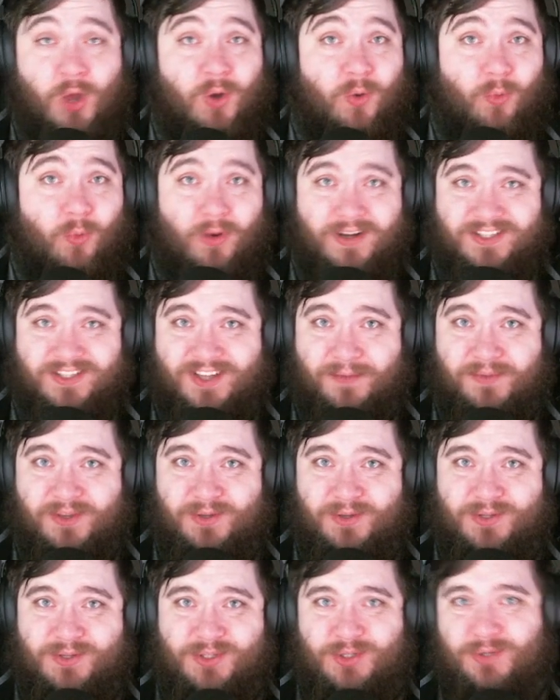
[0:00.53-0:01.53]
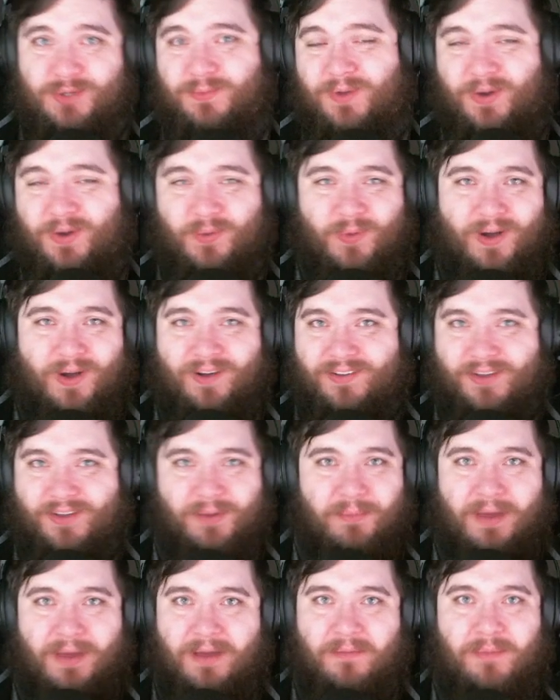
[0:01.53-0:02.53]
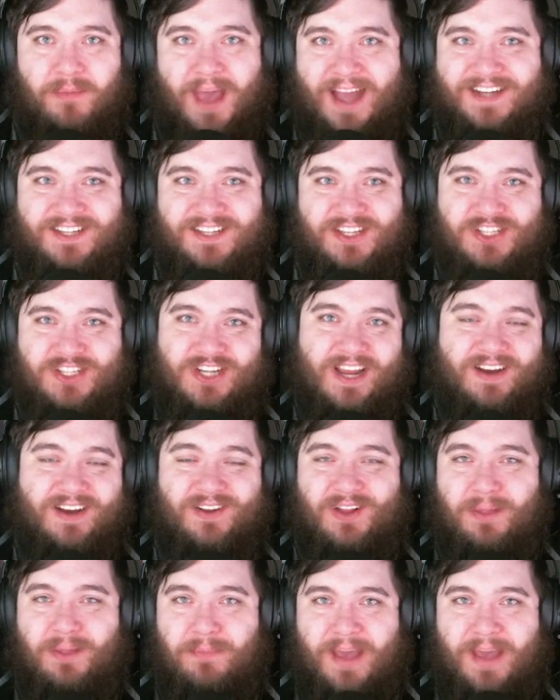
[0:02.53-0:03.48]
What is up, YouTube? Welcome back to the channel.